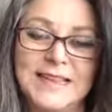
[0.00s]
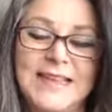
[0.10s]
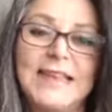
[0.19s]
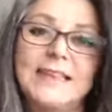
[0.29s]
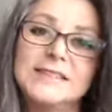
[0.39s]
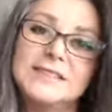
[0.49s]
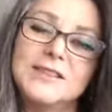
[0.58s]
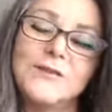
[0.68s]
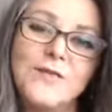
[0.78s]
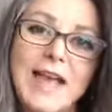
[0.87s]
is the
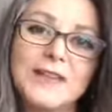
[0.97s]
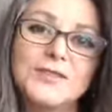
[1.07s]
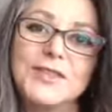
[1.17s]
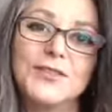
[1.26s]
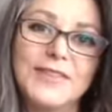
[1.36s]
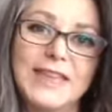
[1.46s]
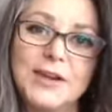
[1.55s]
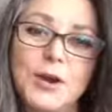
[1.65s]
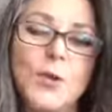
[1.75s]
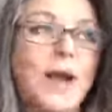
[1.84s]
fact that they
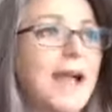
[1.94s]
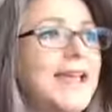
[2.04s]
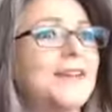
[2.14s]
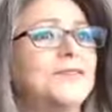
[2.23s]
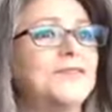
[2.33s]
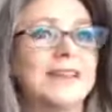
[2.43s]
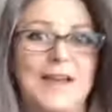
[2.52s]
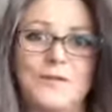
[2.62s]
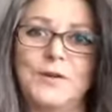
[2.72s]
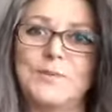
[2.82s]
know, I have
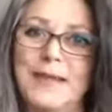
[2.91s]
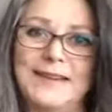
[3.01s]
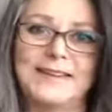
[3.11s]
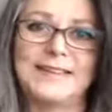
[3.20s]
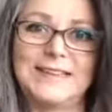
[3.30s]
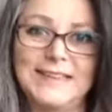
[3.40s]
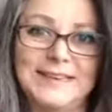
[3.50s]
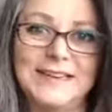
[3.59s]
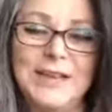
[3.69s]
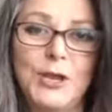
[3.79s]
never met a
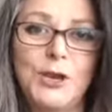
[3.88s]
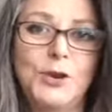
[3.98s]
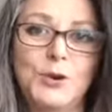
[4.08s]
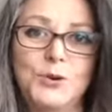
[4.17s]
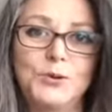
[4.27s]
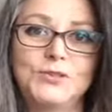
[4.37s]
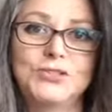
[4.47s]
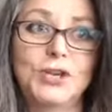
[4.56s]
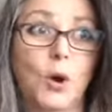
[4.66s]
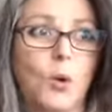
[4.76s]
kid whose
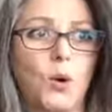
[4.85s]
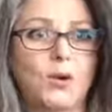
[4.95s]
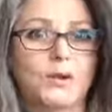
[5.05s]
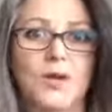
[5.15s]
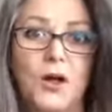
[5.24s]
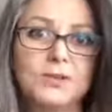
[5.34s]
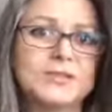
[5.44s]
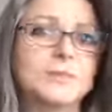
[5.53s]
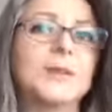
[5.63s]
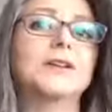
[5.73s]

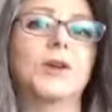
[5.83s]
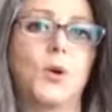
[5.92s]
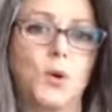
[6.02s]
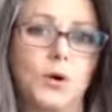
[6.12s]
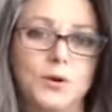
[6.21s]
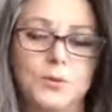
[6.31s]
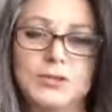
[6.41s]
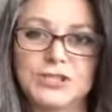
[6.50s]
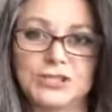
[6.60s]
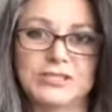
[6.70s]
ultimate goal
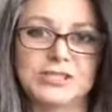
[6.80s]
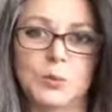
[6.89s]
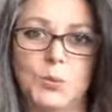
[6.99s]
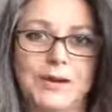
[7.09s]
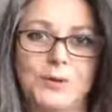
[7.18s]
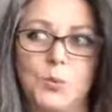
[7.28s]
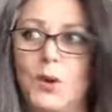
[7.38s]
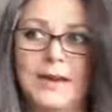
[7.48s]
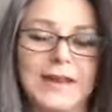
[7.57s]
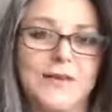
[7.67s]
was just to win
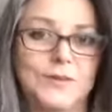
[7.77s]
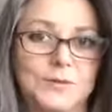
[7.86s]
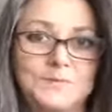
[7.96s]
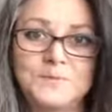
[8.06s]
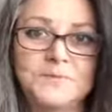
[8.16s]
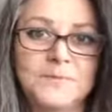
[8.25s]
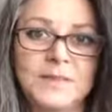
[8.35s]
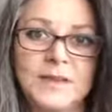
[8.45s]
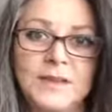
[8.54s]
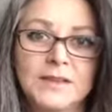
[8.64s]
one level.
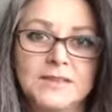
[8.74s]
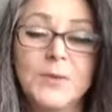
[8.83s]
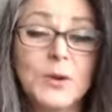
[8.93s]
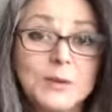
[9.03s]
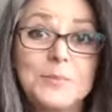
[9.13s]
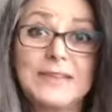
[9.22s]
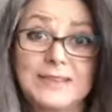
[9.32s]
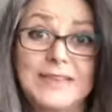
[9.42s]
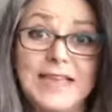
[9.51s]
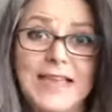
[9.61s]
they want to beat
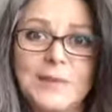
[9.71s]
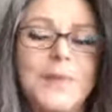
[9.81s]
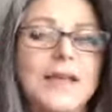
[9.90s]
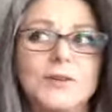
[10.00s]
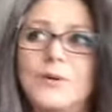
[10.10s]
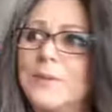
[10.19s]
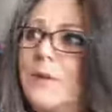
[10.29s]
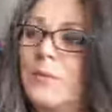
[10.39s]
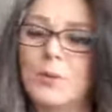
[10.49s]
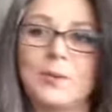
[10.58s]
the game. I can
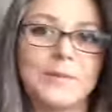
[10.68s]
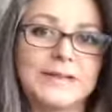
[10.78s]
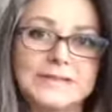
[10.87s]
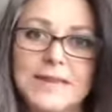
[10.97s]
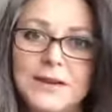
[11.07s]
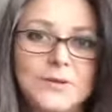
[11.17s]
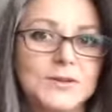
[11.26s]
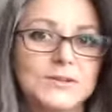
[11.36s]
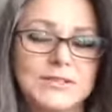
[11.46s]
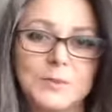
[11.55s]
remember when my son
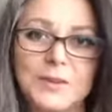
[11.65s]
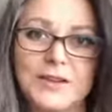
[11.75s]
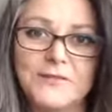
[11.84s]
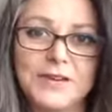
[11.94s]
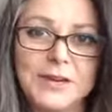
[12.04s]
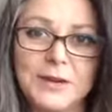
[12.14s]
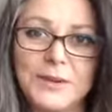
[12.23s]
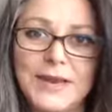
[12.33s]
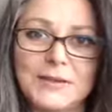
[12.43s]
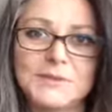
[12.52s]
used to play video
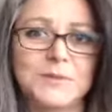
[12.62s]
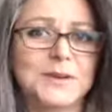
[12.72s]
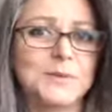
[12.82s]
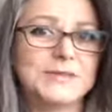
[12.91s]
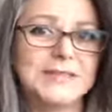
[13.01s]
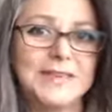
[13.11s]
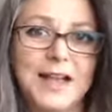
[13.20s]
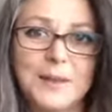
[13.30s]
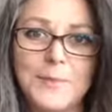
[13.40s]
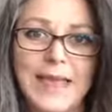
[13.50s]
games when he was a
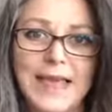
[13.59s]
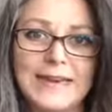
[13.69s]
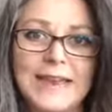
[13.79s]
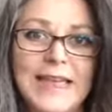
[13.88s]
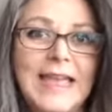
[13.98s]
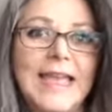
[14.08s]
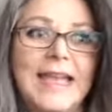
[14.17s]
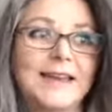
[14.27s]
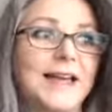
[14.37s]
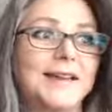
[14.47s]
young man,
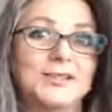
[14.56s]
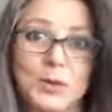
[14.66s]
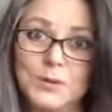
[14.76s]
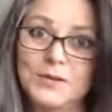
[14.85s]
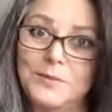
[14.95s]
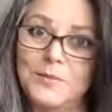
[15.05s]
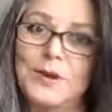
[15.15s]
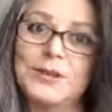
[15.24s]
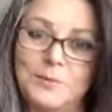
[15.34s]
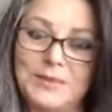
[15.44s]
and I told him,
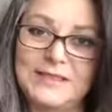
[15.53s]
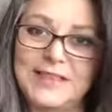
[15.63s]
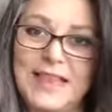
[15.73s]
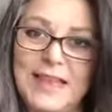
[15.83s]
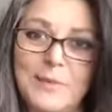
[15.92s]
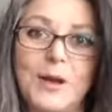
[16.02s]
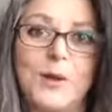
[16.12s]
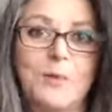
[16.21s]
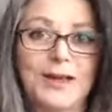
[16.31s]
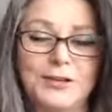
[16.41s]
when you beat the game, I'll
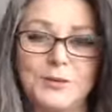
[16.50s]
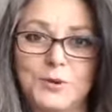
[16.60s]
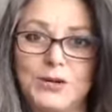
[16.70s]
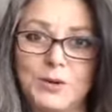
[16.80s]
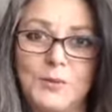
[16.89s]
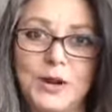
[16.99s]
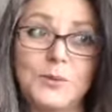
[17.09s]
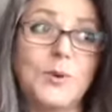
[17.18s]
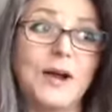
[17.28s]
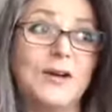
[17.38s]
buy you a new
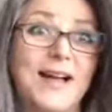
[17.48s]
one. Well, I